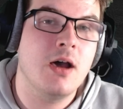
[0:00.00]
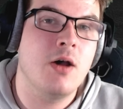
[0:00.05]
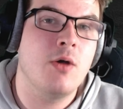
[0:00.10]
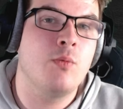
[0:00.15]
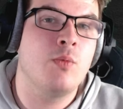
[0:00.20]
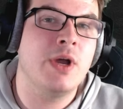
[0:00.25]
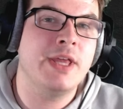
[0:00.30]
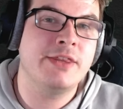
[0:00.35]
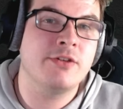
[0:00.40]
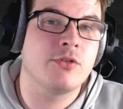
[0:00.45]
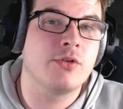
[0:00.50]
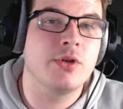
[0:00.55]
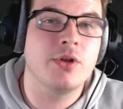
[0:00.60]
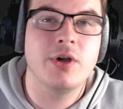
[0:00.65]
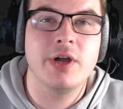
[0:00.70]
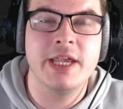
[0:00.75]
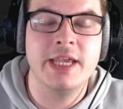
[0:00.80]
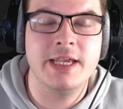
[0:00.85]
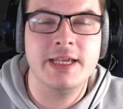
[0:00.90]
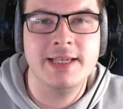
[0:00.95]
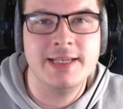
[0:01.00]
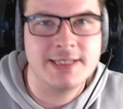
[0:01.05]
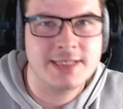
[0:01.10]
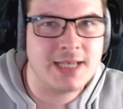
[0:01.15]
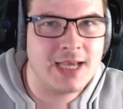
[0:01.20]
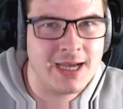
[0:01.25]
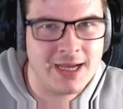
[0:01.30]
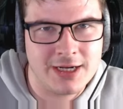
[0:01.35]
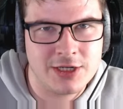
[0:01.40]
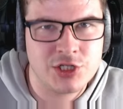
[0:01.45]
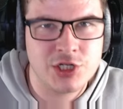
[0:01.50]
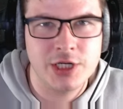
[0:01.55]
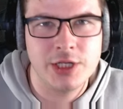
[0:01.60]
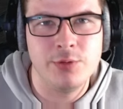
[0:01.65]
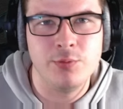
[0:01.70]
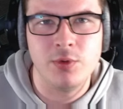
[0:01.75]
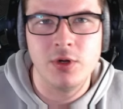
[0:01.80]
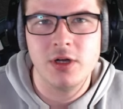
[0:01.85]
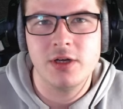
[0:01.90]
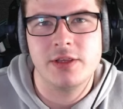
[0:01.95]
whether or not it is actually
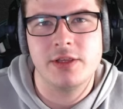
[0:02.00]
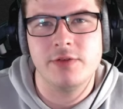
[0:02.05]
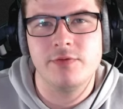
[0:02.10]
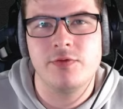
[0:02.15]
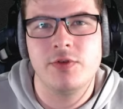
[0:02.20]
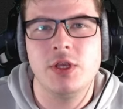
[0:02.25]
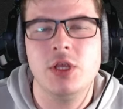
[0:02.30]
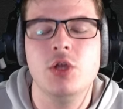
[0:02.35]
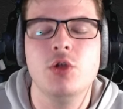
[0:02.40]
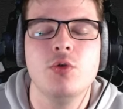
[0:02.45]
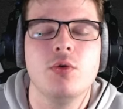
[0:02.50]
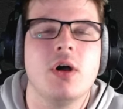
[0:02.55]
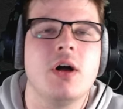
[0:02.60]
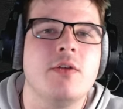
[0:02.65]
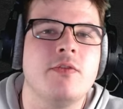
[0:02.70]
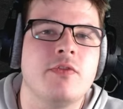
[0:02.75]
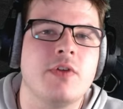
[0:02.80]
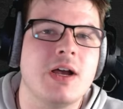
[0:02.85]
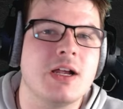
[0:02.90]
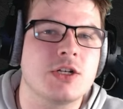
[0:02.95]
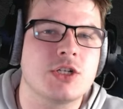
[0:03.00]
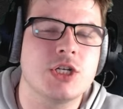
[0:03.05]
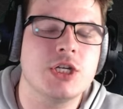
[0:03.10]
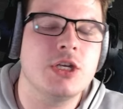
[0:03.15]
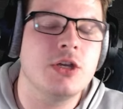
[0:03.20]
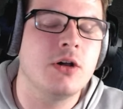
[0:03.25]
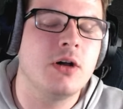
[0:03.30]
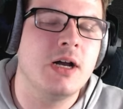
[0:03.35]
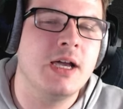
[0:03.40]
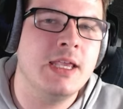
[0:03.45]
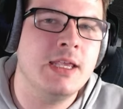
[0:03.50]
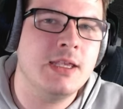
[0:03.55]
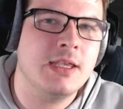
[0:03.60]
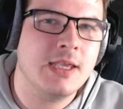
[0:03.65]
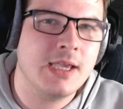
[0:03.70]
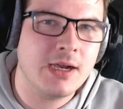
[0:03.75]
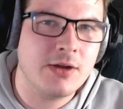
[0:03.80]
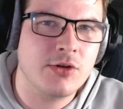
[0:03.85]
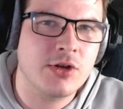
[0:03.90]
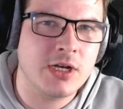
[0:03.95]
worth it for you. I've actually got a
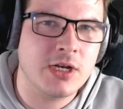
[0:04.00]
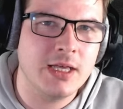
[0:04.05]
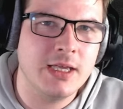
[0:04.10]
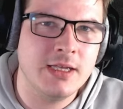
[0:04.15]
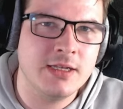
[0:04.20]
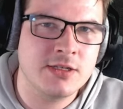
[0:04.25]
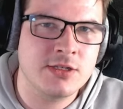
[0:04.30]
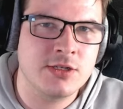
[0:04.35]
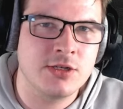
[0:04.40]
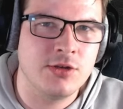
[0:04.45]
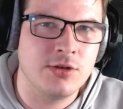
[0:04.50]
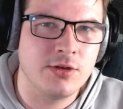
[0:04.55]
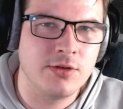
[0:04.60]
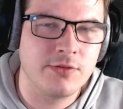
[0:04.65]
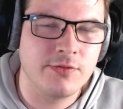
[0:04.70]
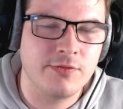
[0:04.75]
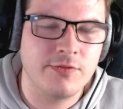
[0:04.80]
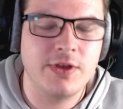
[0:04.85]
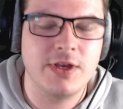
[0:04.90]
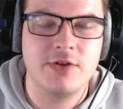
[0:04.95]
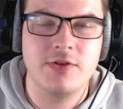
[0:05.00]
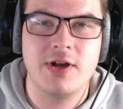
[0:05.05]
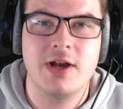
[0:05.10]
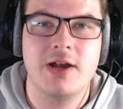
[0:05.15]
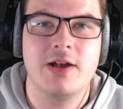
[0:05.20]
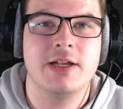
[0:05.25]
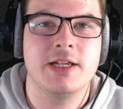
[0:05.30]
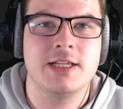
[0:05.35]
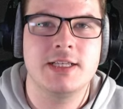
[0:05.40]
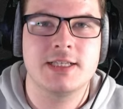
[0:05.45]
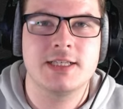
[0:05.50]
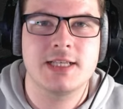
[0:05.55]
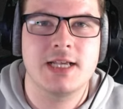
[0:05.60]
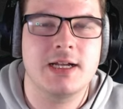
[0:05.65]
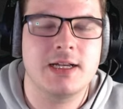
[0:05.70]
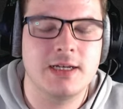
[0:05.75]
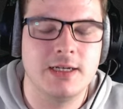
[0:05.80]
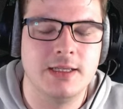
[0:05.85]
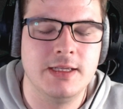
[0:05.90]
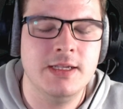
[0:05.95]
calculator so you can figure out
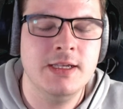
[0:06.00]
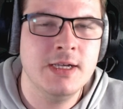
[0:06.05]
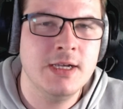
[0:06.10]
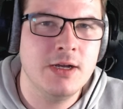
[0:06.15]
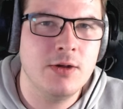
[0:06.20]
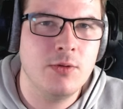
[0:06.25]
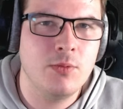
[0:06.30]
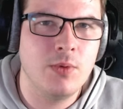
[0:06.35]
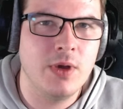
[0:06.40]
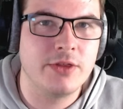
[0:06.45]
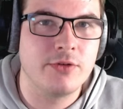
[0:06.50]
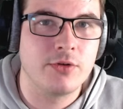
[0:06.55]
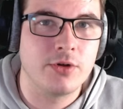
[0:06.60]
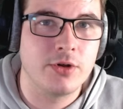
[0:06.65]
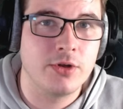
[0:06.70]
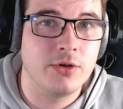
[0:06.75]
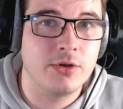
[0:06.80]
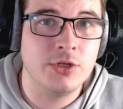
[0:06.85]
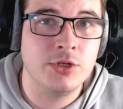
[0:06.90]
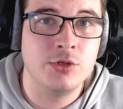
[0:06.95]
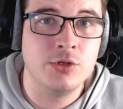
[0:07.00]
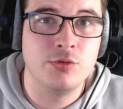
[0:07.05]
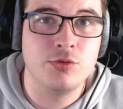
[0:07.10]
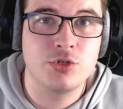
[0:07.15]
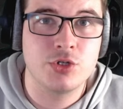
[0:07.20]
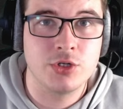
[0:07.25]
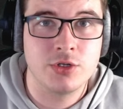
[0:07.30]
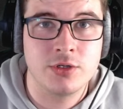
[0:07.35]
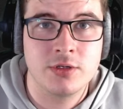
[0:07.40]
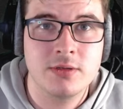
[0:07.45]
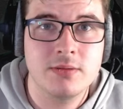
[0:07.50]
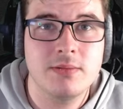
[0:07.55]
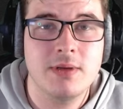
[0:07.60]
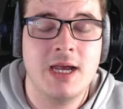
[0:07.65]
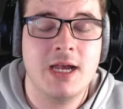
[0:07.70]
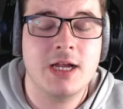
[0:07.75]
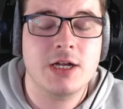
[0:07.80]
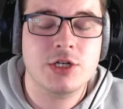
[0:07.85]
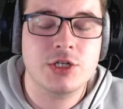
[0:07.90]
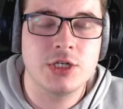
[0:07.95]
exactly whether or not you should
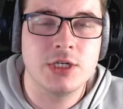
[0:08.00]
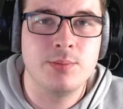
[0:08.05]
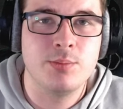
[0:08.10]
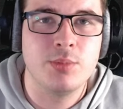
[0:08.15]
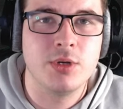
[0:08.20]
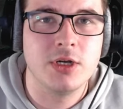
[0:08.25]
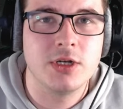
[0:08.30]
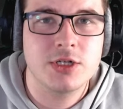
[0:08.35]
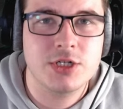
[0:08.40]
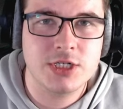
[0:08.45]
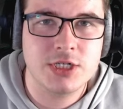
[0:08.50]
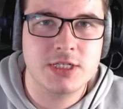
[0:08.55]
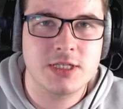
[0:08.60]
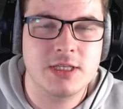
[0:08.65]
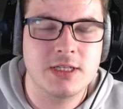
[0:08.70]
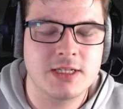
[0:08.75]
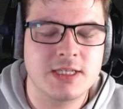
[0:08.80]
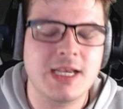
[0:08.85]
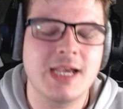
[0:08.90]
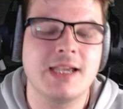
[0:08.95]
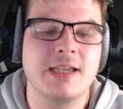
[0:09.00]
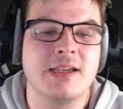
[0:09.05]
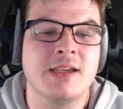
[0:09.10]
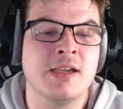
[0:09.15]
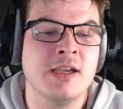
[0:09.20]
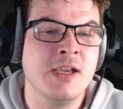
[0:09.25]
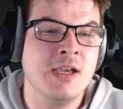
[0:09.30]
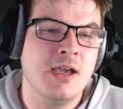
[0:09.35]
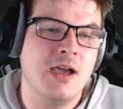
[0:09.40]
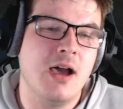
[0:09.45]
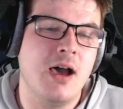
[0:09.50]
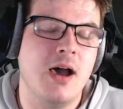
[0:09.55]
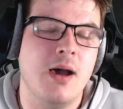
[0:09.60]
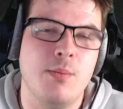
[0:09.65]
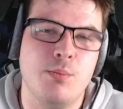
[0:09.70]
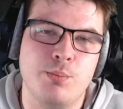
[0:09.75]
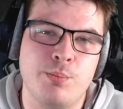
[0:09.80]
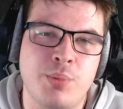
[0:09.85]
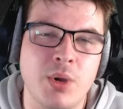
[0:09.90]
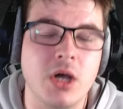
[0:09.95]
actually purchase the tank.
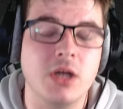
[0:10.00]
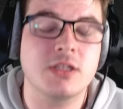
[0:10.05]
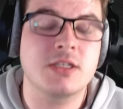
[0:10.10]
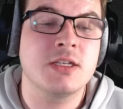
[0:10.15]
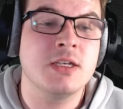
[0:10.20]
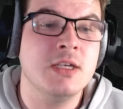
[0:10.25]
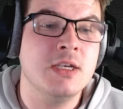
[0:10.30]
But